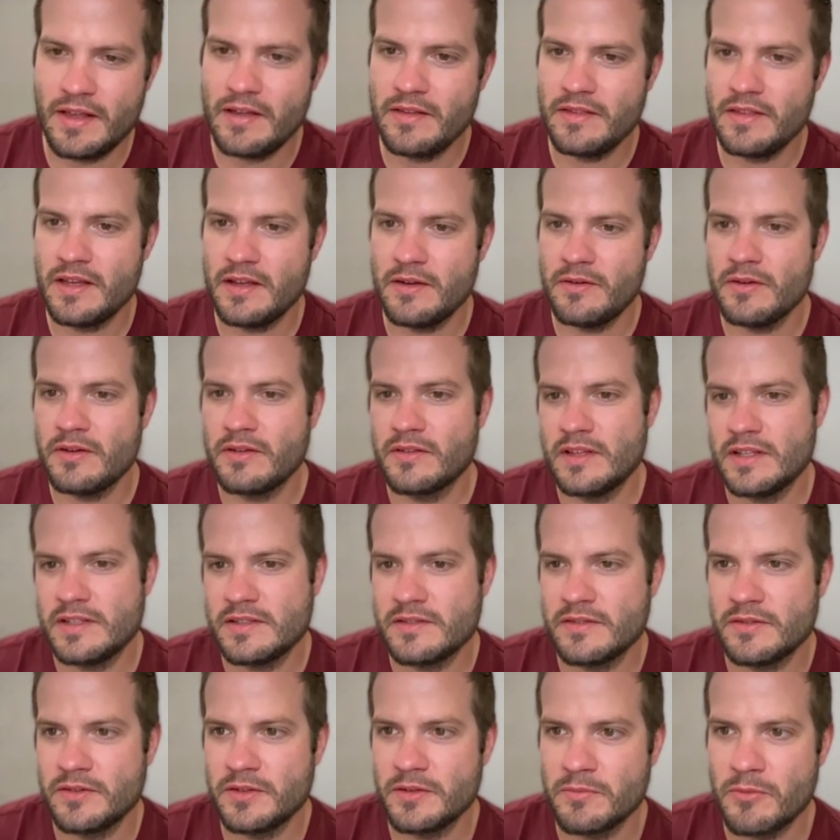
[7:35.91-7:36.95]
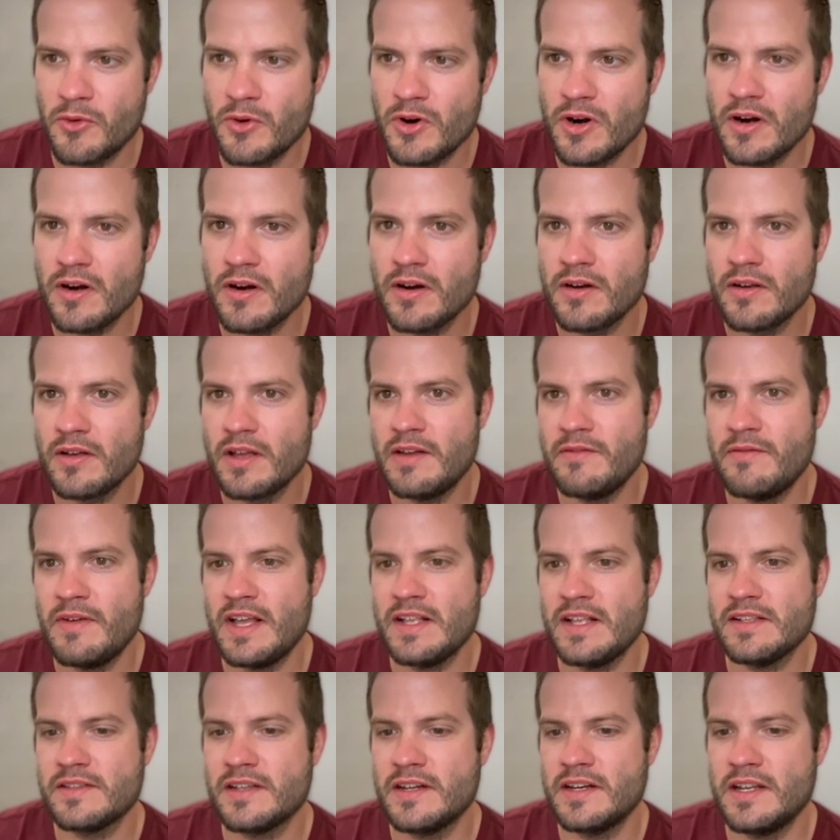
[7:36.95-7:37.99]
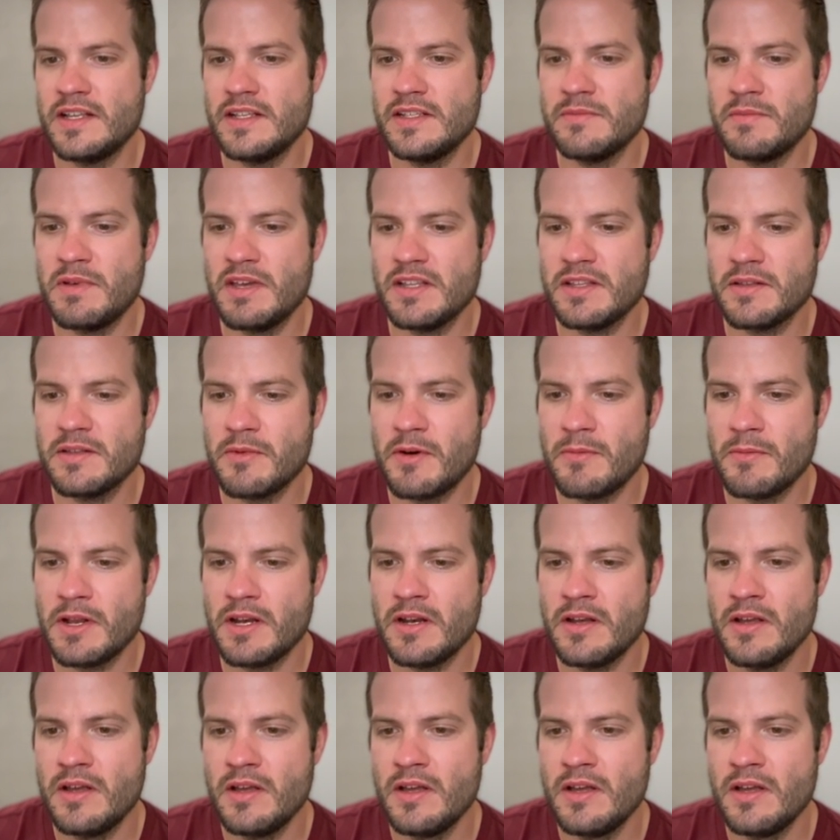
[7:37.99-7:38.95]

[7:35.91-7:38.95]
I think that's a little more advanced than it needs to be at the moment.